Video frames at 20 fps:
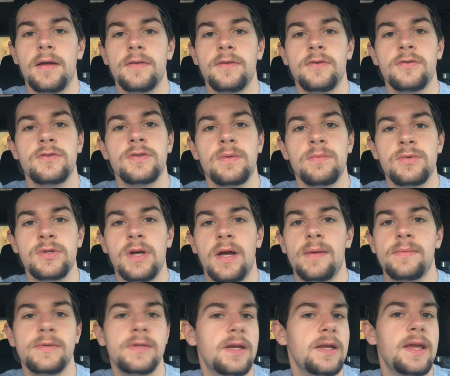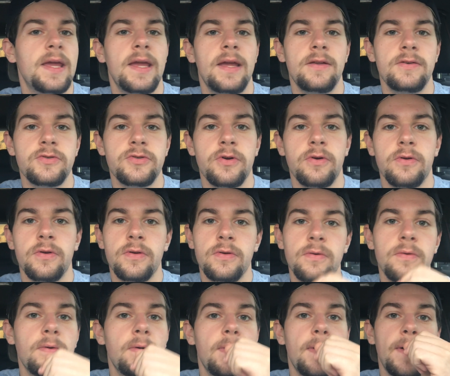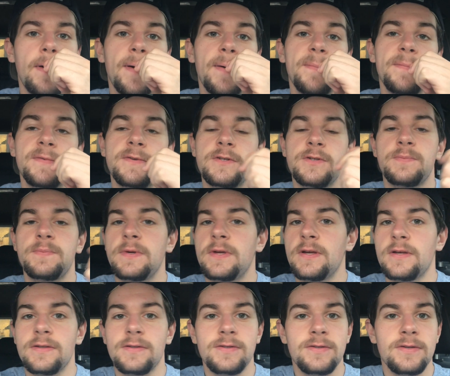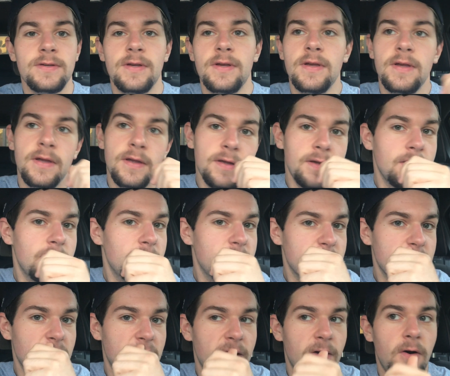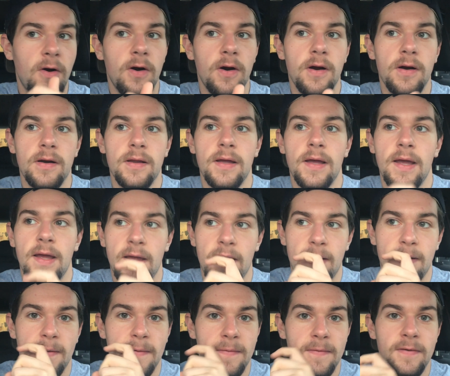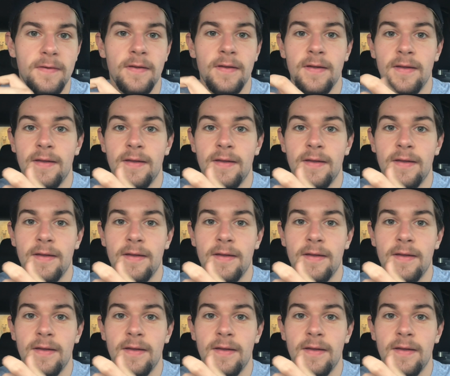There's some jobs that I can't show you just because it's kind of hard, and